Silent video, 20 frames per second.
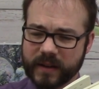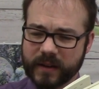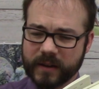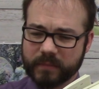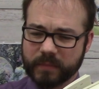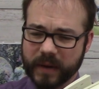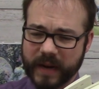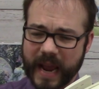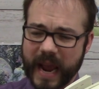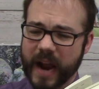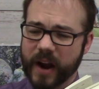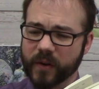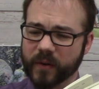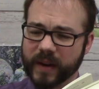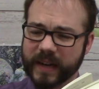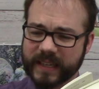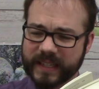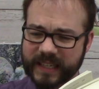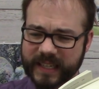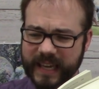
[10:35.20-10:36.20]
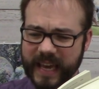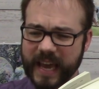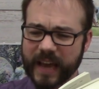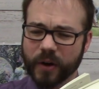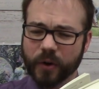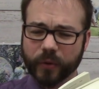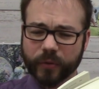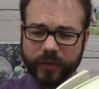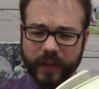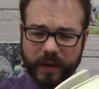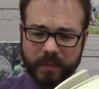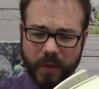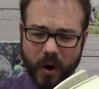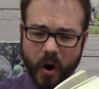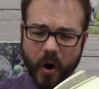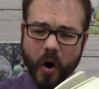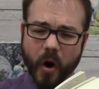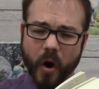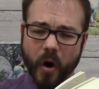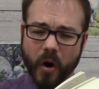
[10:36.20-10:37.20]
But Ares killed them
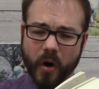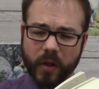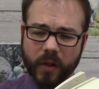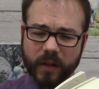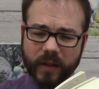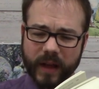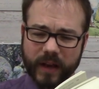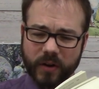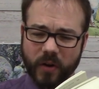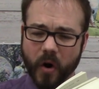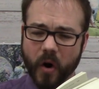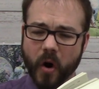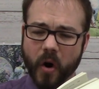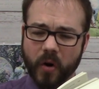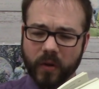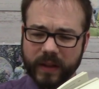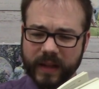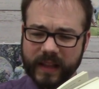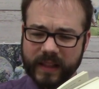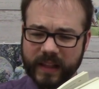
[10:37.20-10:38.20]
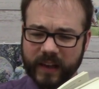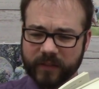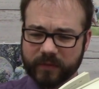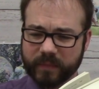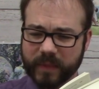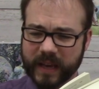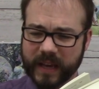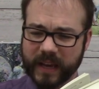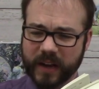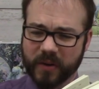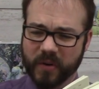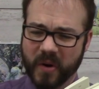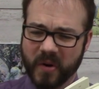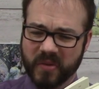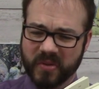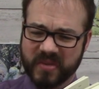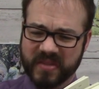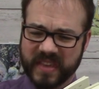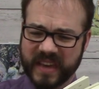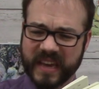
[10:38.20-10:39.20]
all, and all he left me here are
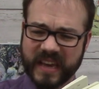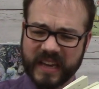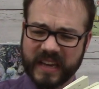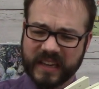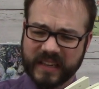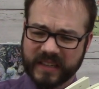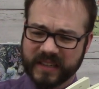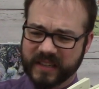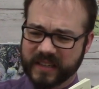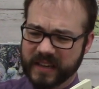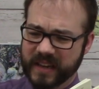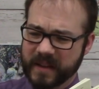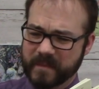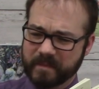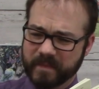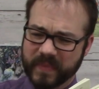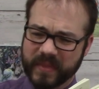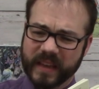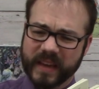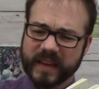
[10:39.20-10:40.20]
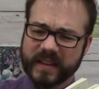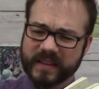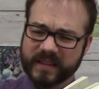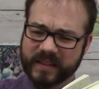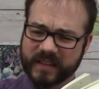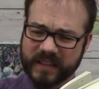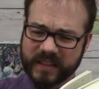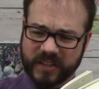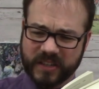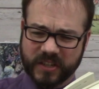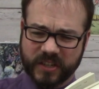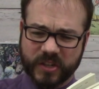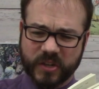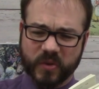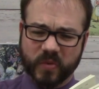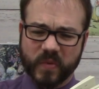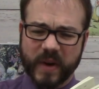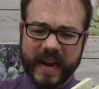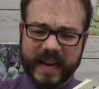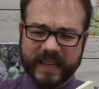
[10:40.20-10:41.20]
these these
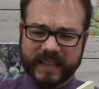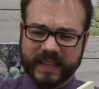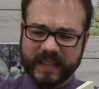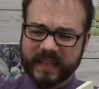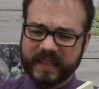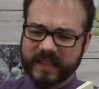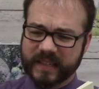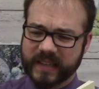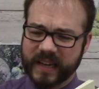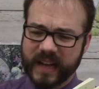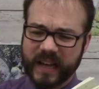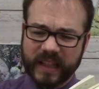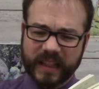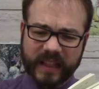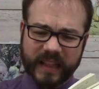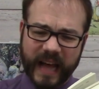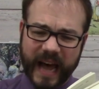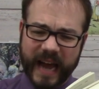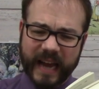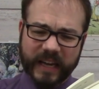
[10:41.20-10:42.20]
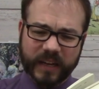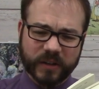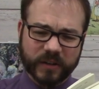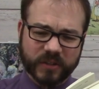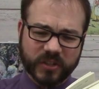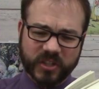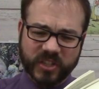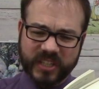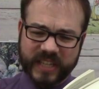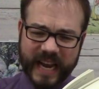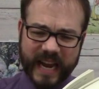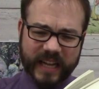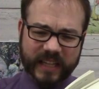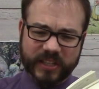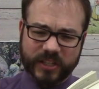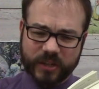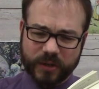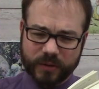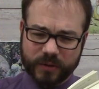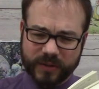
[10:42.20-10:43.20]
disgraces, liars,
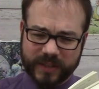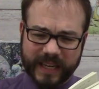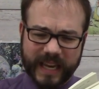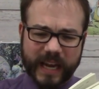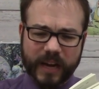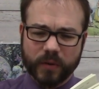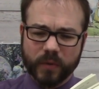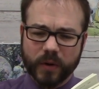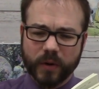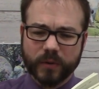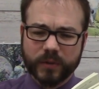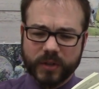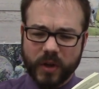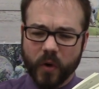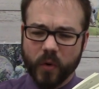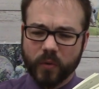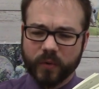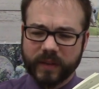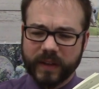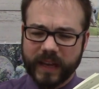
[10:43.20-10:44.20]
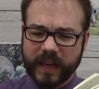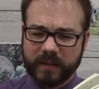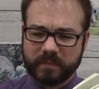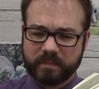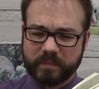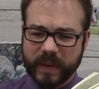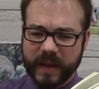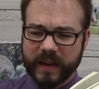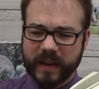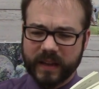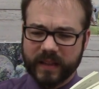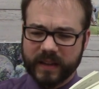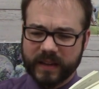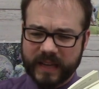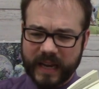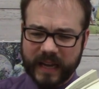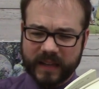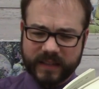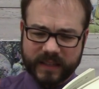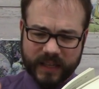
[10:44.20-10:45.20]
dancers, heroes only at beating the
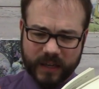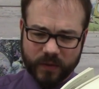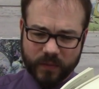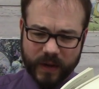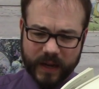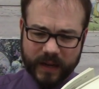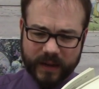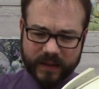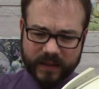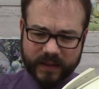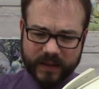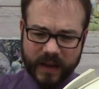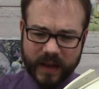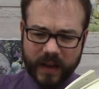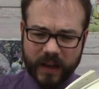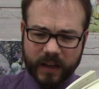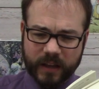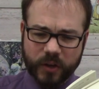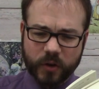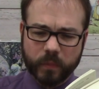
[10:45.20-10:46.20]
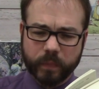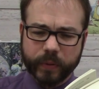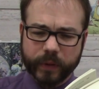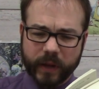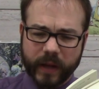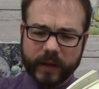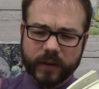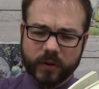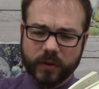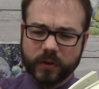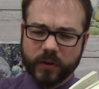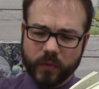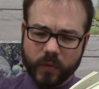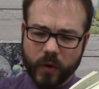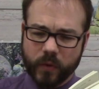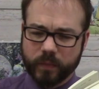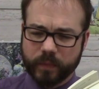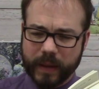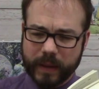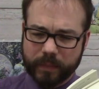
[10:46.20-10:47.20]
dancing rings. You plunder your
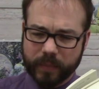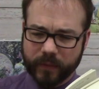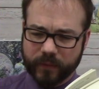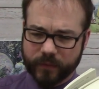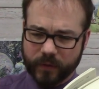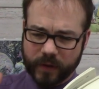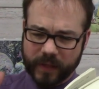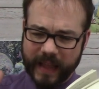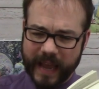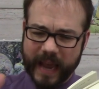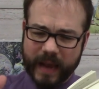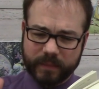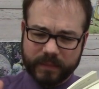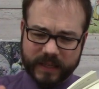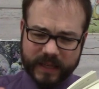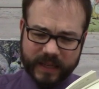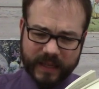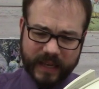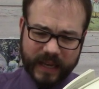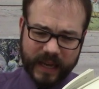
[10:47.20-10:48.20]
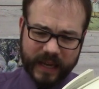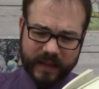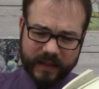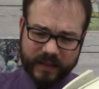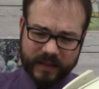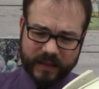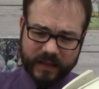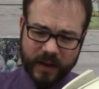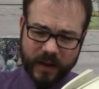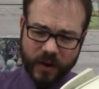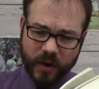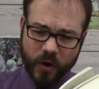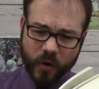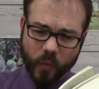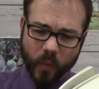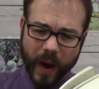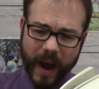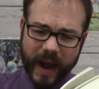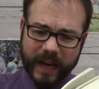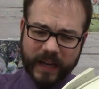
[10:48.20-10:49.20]
own people for lambs and kids.
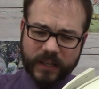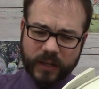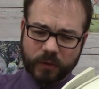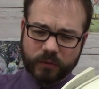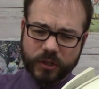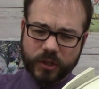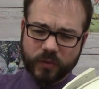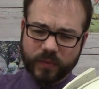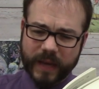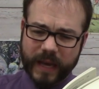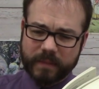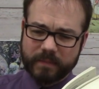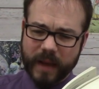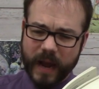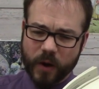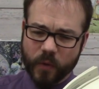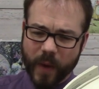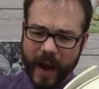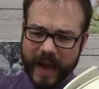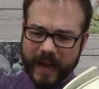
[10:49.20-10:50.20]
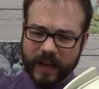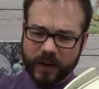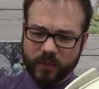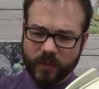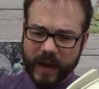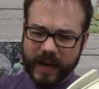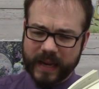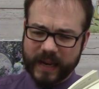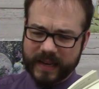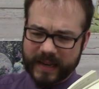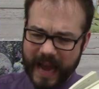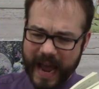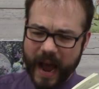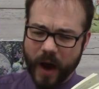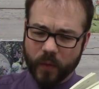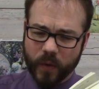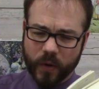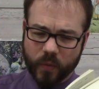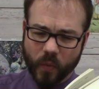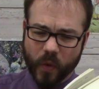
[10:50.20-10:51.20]
Why don't you get my wagon ready,
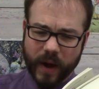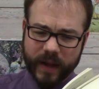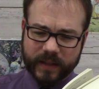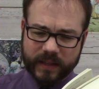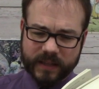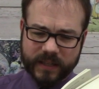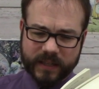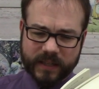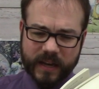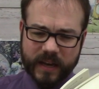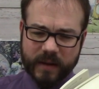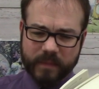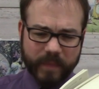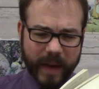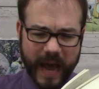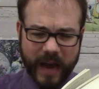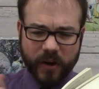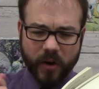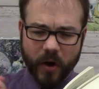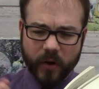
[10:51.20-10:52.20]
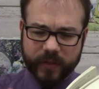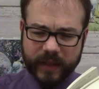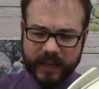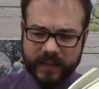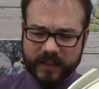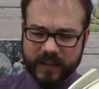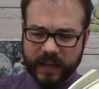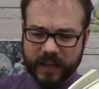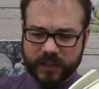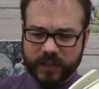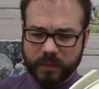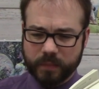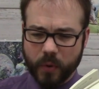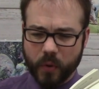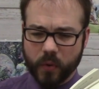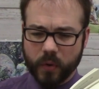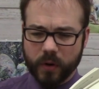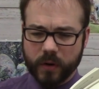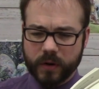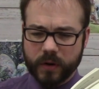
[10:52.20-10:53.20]
now at once? Pack all these things
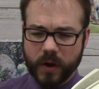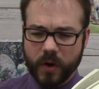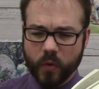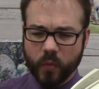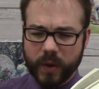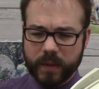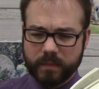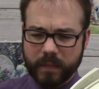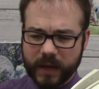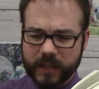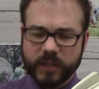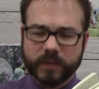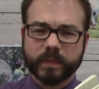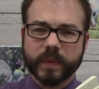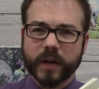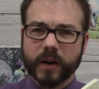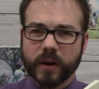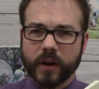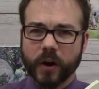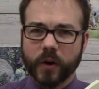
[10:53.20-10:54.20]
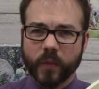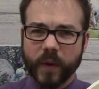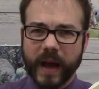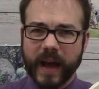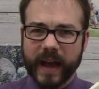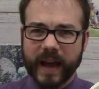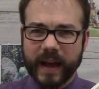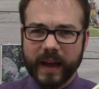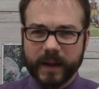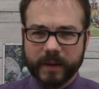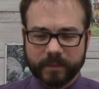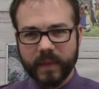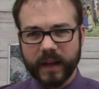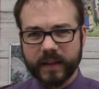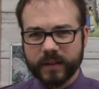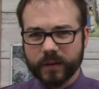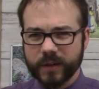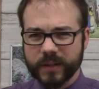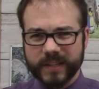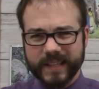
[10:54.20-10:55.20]
aboard. We must be on our way.
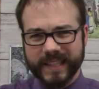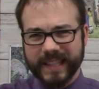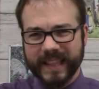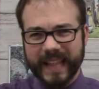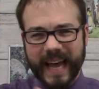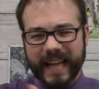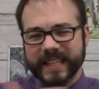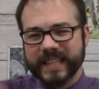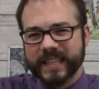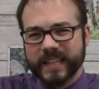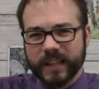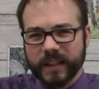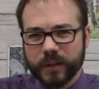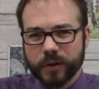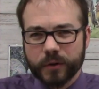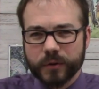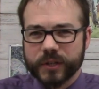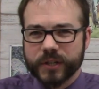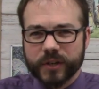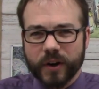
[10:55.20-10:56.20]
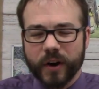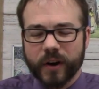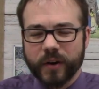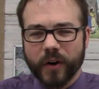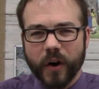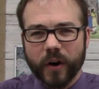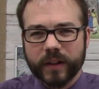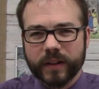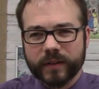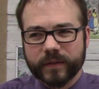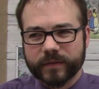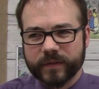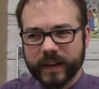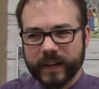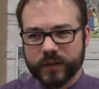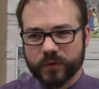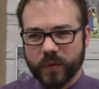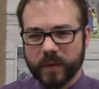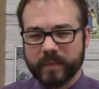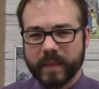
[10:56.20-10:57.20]
And so he just lets loose on all of
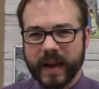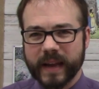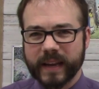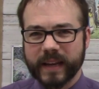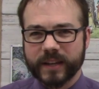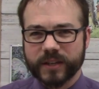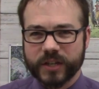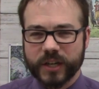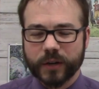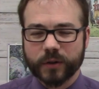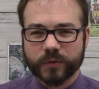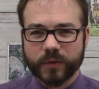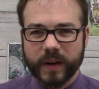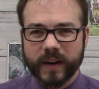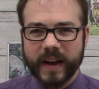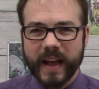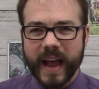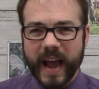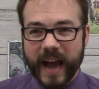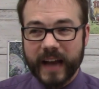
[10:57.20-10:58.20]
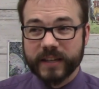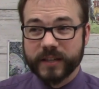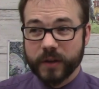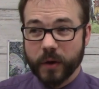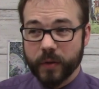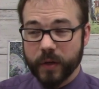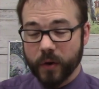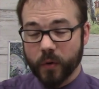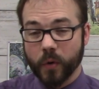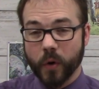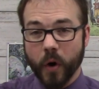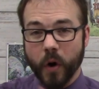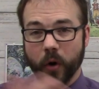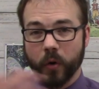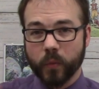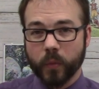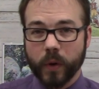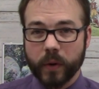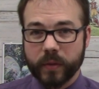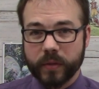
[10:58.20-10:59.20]
his remaining children, as though they were
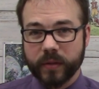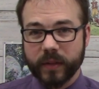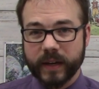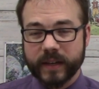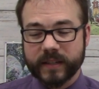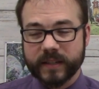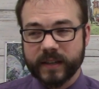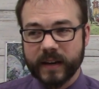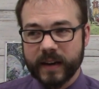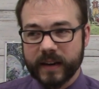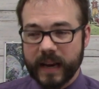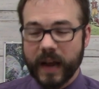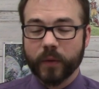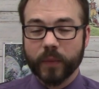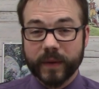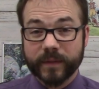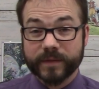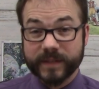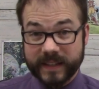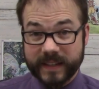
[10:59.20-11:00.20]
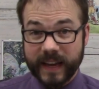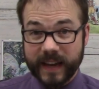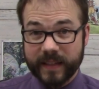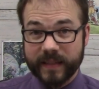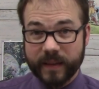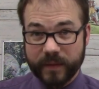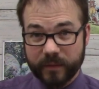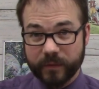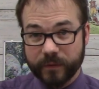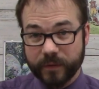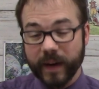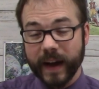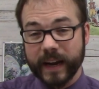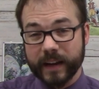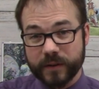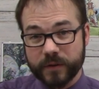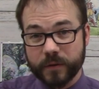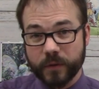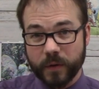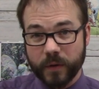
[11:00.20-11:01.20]
all worthless. Now, we've seen them
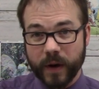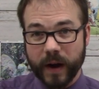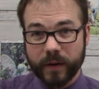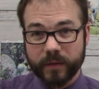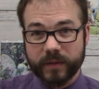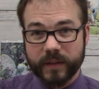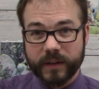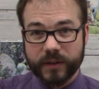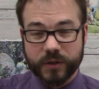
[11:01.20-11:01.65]
fight throughout this